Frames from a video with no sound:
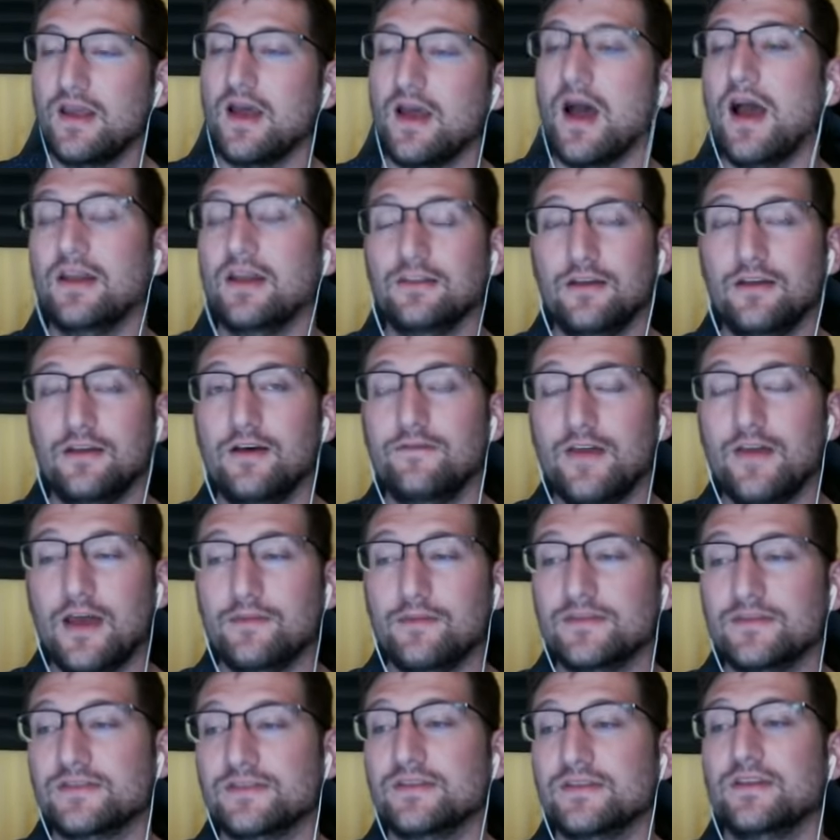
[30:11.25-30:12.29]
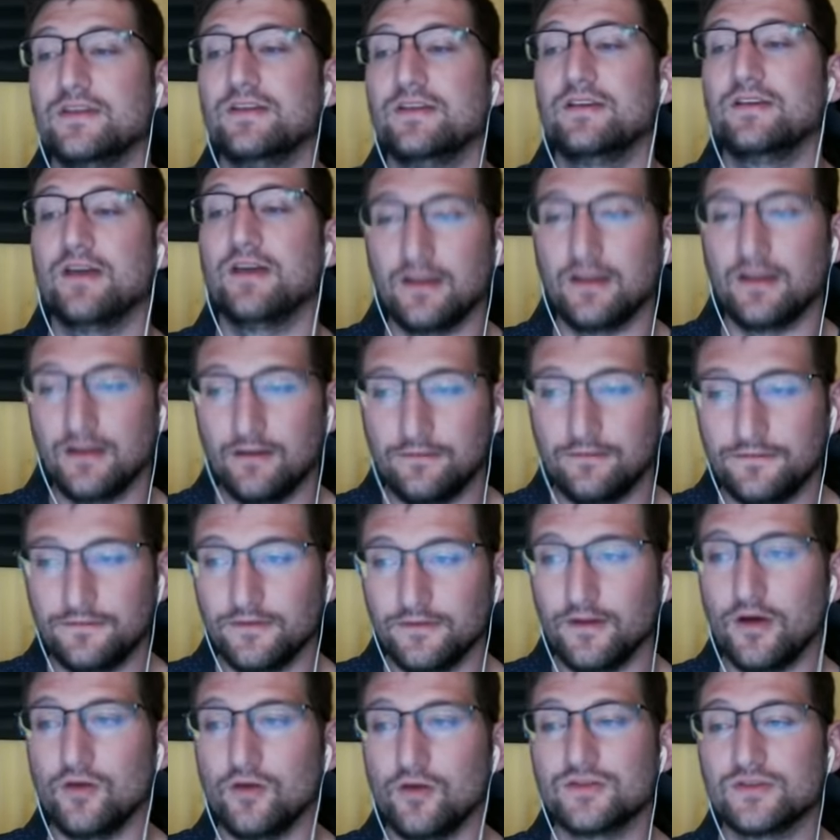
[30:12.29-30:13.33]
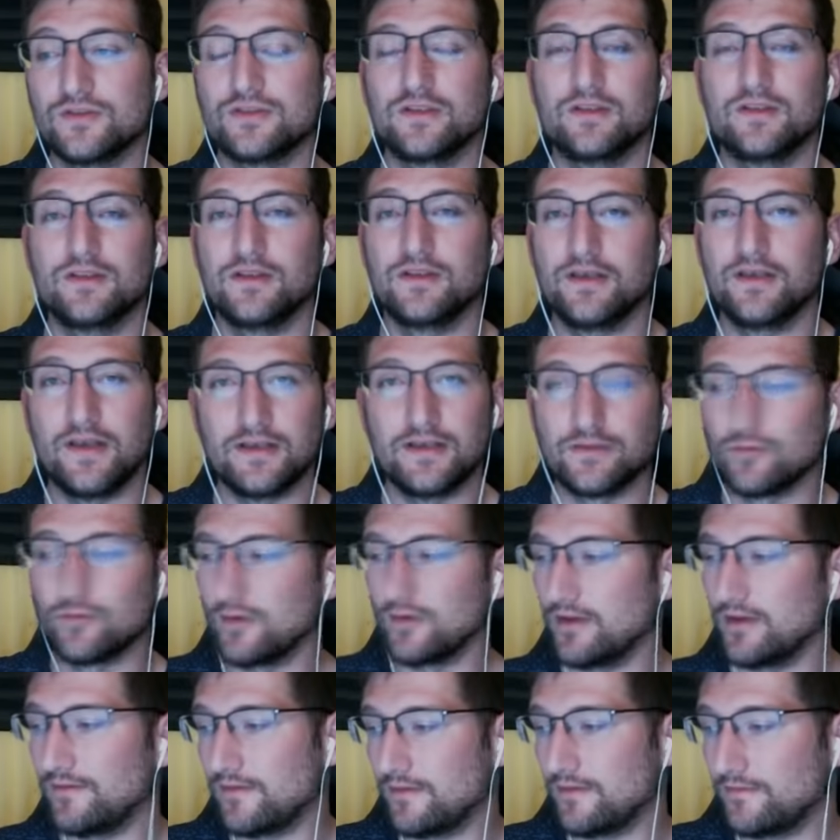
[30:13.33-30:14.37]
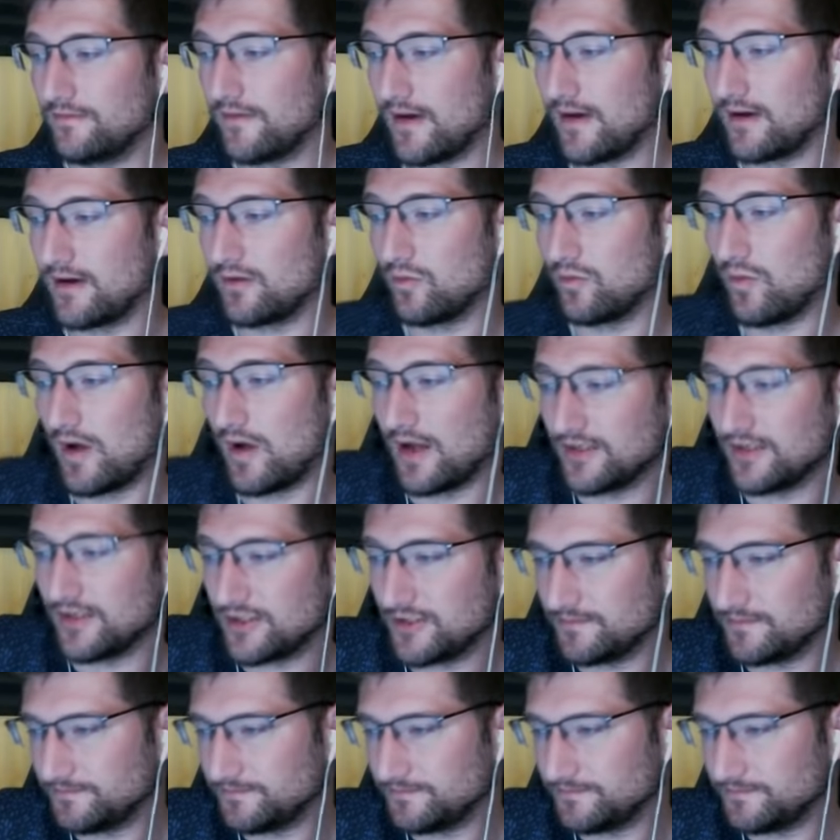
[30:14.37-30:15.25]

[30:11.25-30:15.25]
I love ebbs. I love flows. He's a really fun fighter to watch.